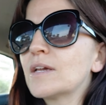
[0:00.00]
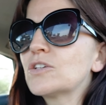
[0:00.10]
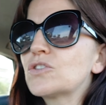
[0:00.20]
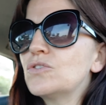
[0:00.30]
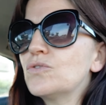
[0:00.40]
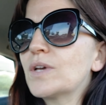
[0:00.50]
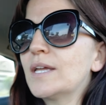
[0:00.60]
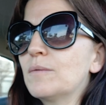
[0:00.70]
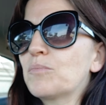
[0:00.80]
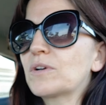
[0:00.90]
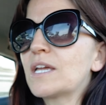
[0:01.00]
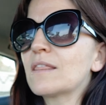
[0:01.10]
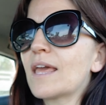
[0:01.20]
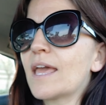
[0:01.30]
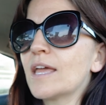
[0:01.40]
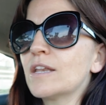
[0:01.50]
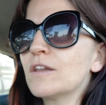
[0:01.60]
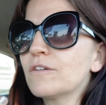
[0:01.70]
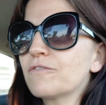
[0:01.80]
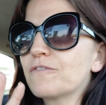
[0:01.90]
So you can breathe
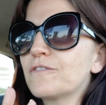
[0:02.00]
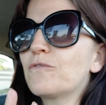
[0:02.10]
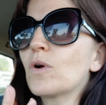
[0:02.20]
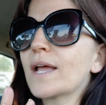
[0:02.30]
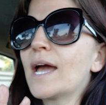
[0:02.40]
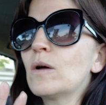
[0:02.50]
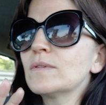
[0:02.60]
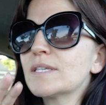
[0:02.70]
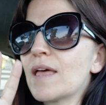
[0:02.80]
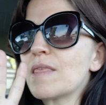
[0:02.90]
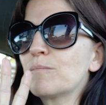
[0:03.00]
in for 4 counts and